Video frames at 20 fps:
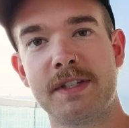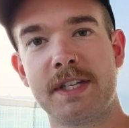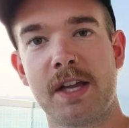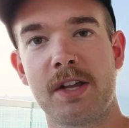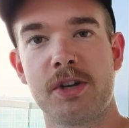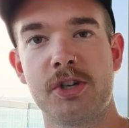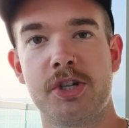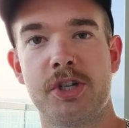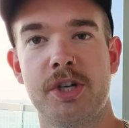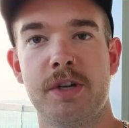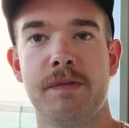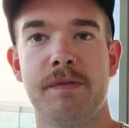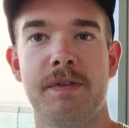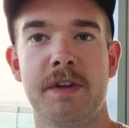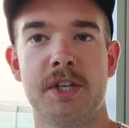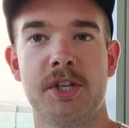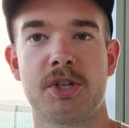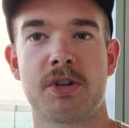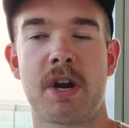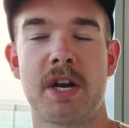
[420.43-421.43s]
sellers should
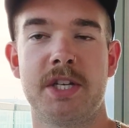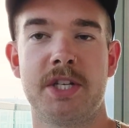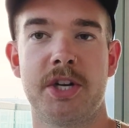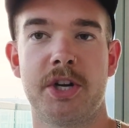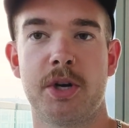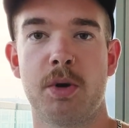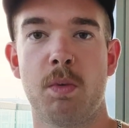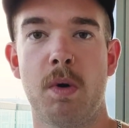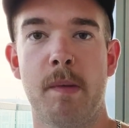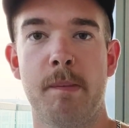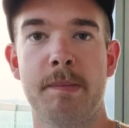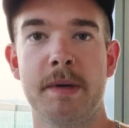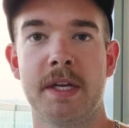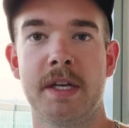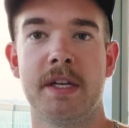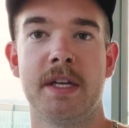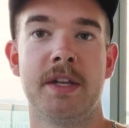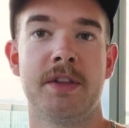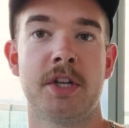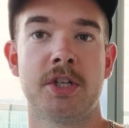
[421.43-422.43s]
fit this criteria while
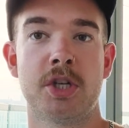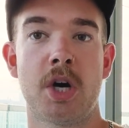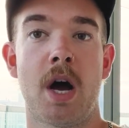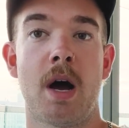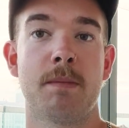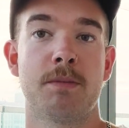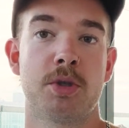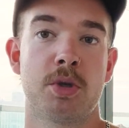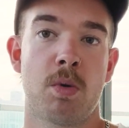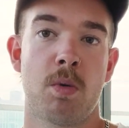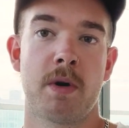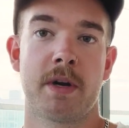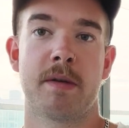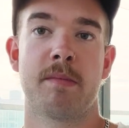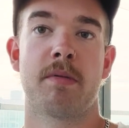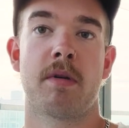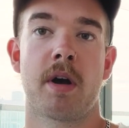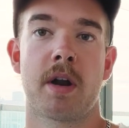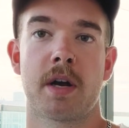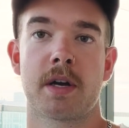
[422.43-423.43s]
being in the top 20
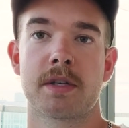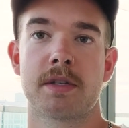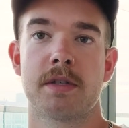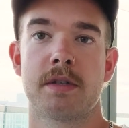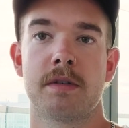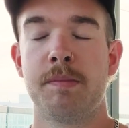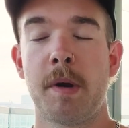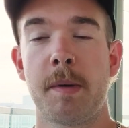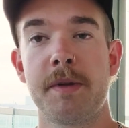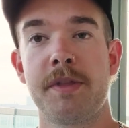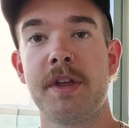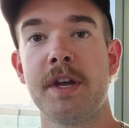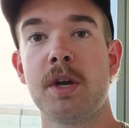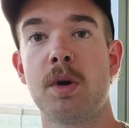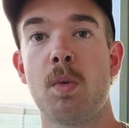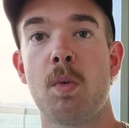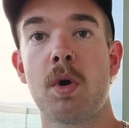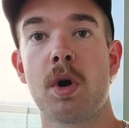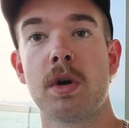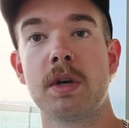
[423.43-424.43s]
products. You probably think
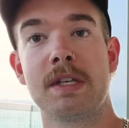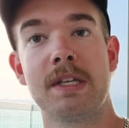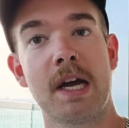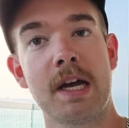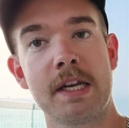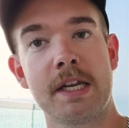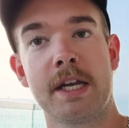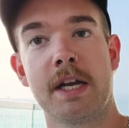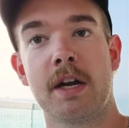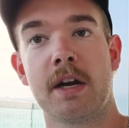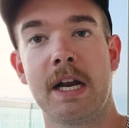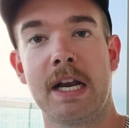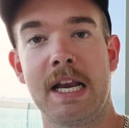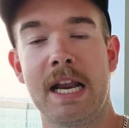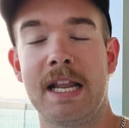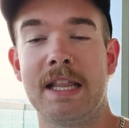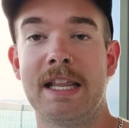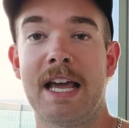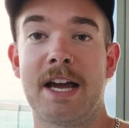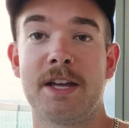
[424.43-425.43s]
we're done here
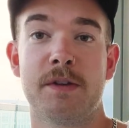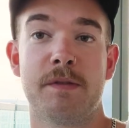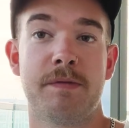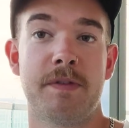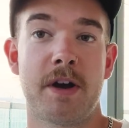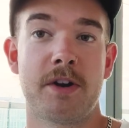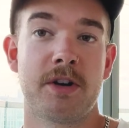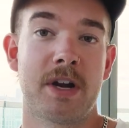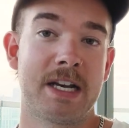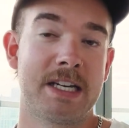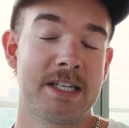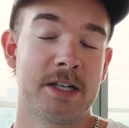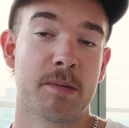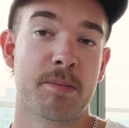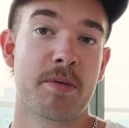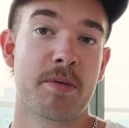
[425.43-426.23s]
and that you found your ideal